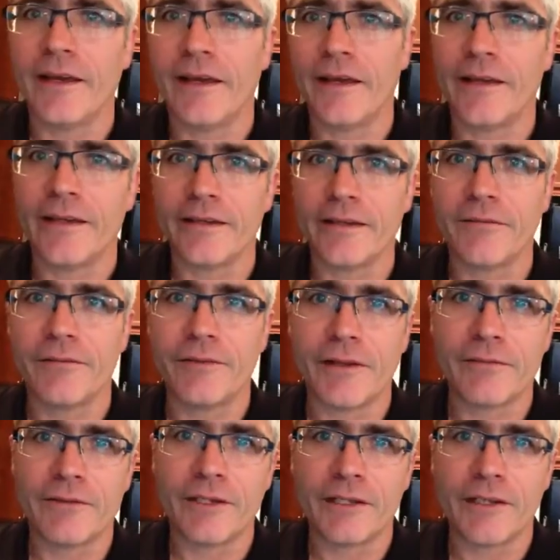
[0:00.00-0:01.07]
And if you
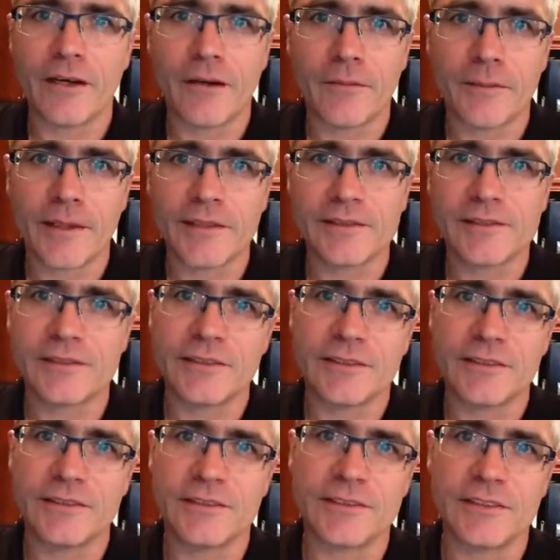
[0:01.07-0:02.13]
have any comments,
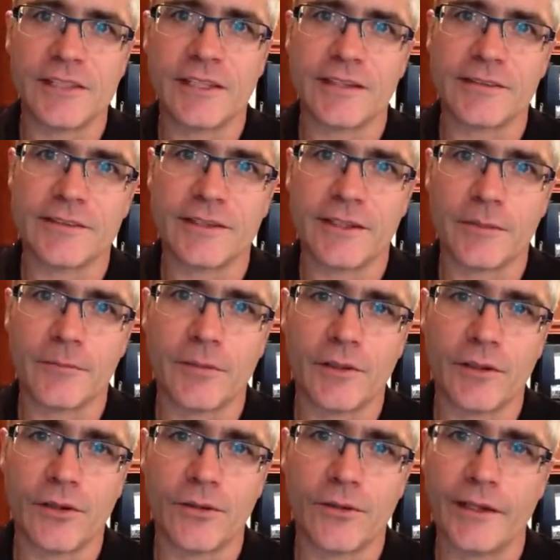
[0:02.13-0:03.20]
just click on the link
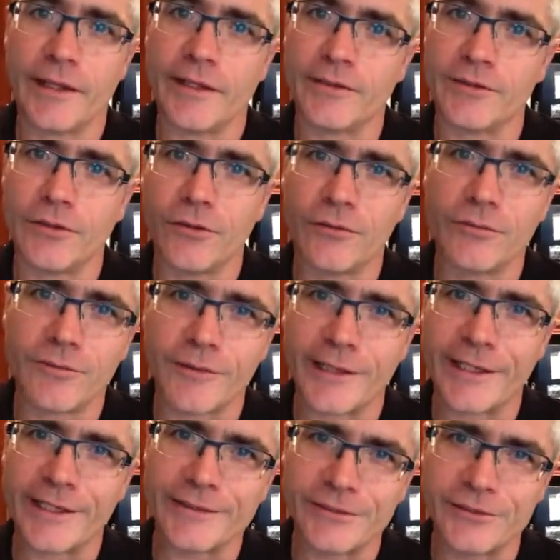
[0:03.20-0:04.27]
below. And don't
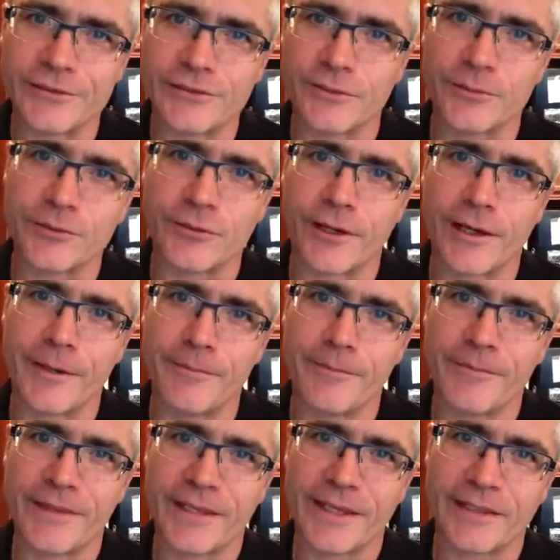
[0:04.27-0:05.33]
forget to subscribe.
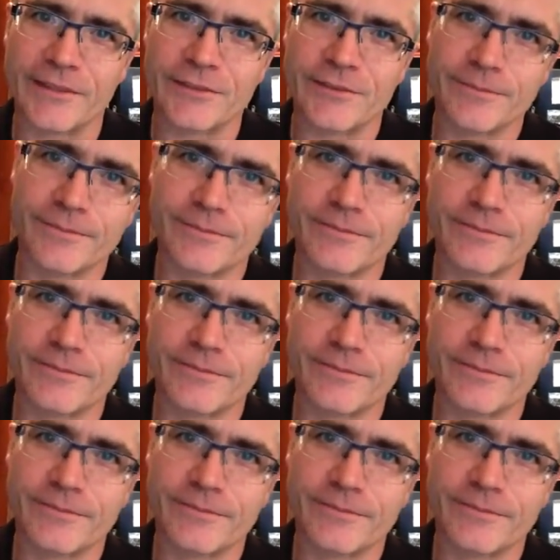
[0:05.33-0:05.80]
Thanks.